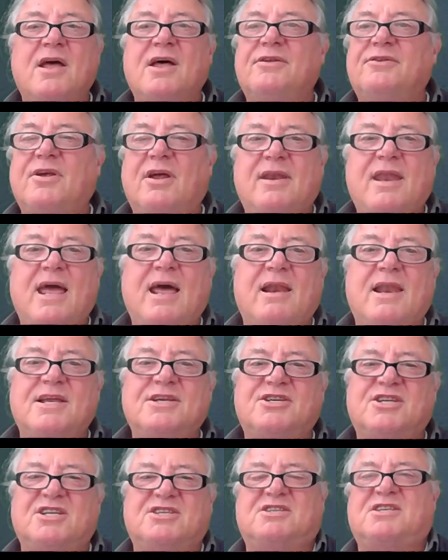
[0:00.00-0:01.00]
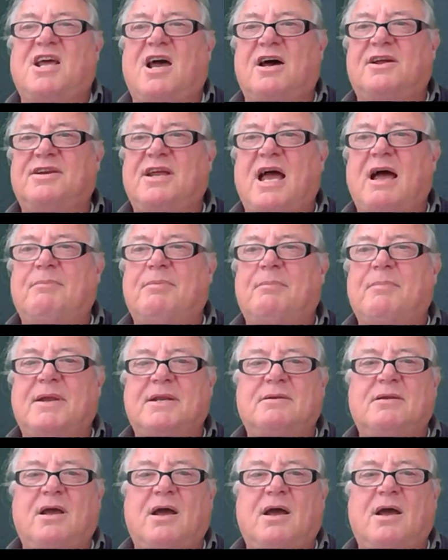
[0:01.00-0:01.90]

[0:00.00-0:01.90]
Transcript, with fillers: So now let's just tart it up a bit.